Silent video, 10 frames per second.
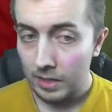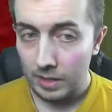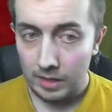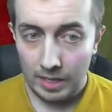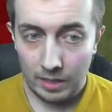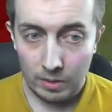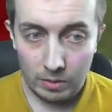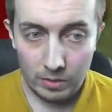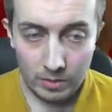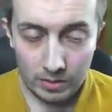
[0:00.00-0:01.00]
Thank
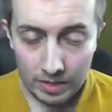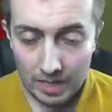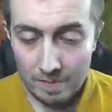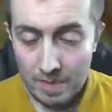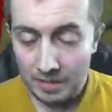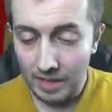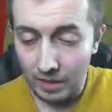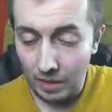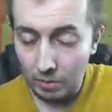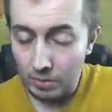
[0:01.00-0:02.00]
God he missed that.
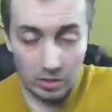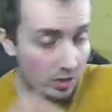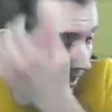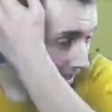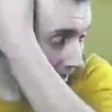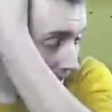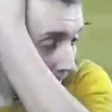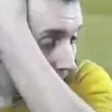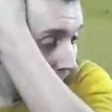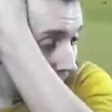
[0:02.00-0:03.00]
Holy shit.
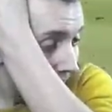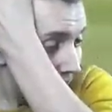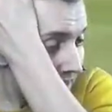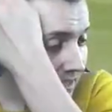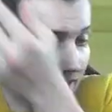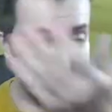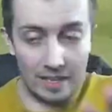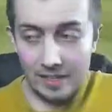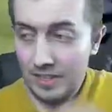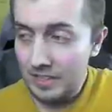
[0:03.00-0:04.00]
It's uh, it's
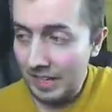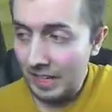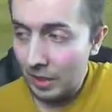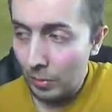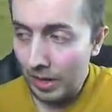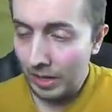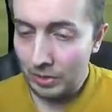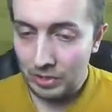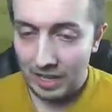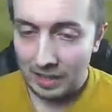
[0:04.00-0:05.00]
exactly the way I was
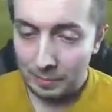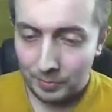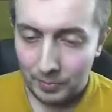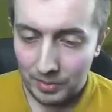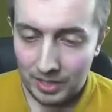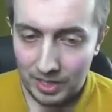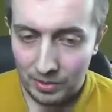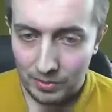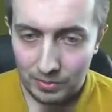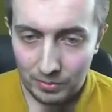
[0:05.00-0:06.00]
saying. You know,
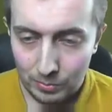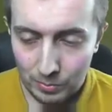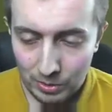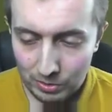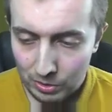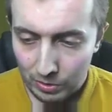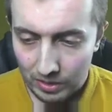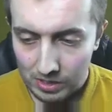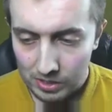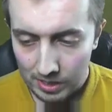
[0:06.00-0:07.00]
we're not scoring
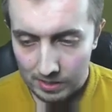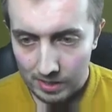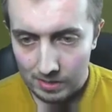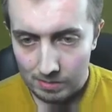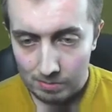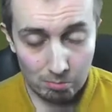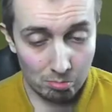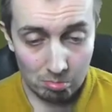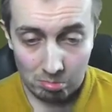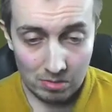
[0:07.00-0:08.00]
these chances
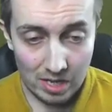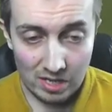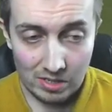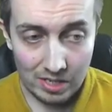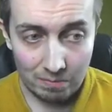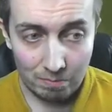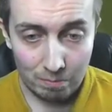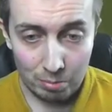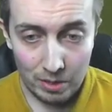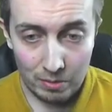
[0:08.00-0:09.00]
they're just going to
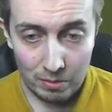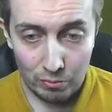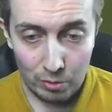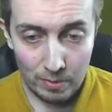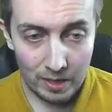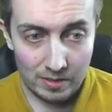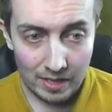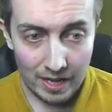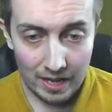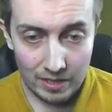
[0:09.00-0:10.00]
break on through because
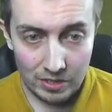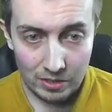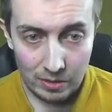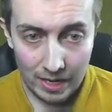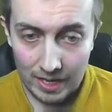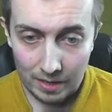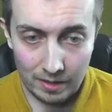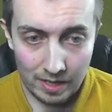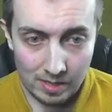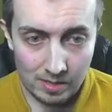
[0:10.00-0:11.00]
the AI just do AI
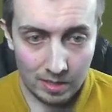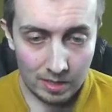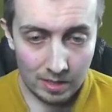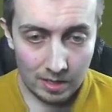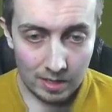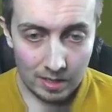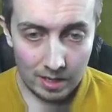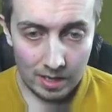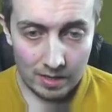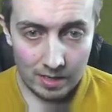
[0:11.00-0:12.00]
things.
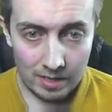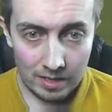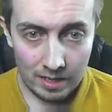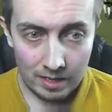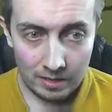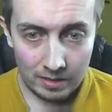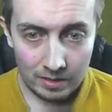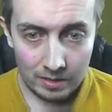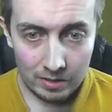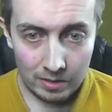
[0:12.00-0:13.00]
And then uh,
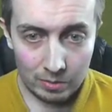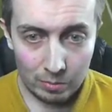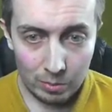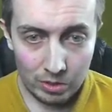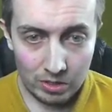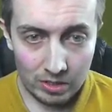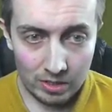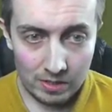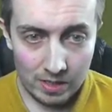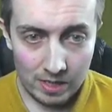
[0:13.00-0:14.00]
we're just going to
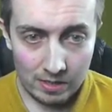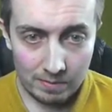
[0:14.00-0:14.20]
concede.